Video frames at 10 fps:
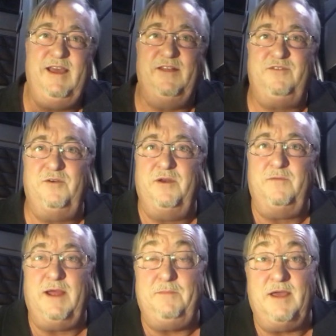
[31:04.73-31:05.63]
It's doing it
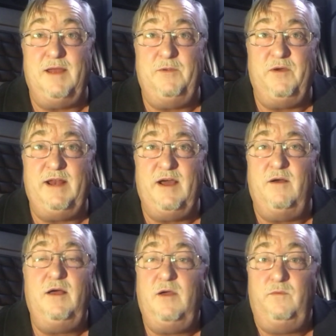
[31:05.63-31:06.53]
right behind me right now.
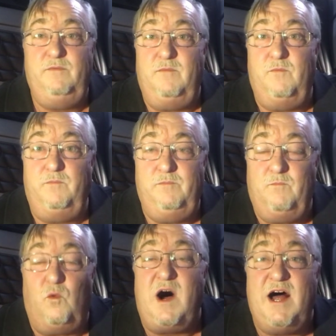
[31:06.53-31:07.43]

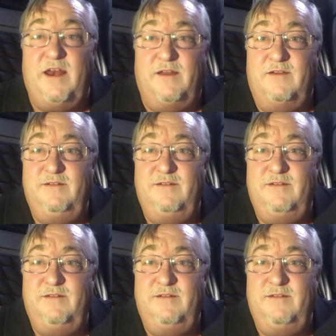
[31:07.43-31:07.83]
One.